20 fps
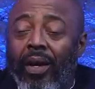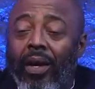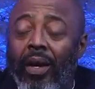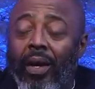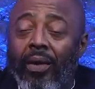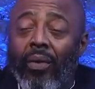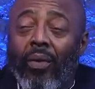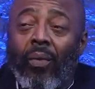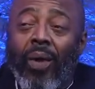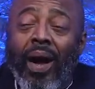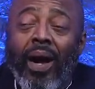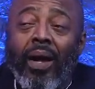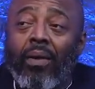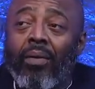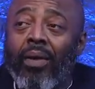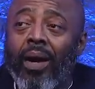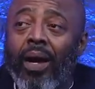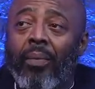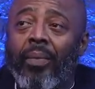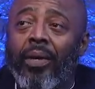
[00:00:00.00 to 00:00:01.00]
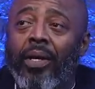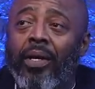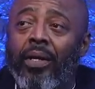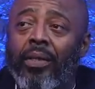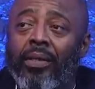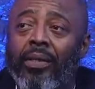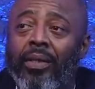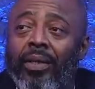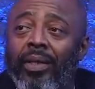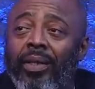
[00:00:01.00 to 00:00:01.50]
in a white crowd
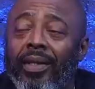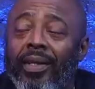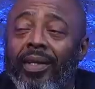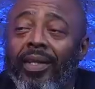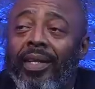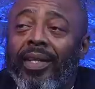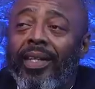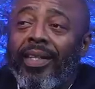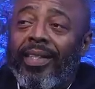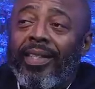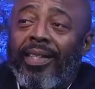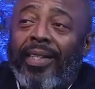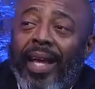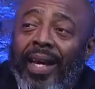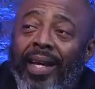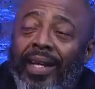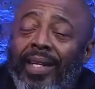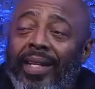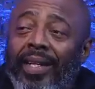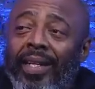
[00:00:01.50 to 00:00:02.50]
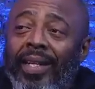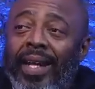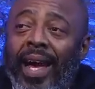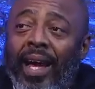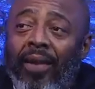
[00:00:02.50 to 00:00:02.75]
because they laugh.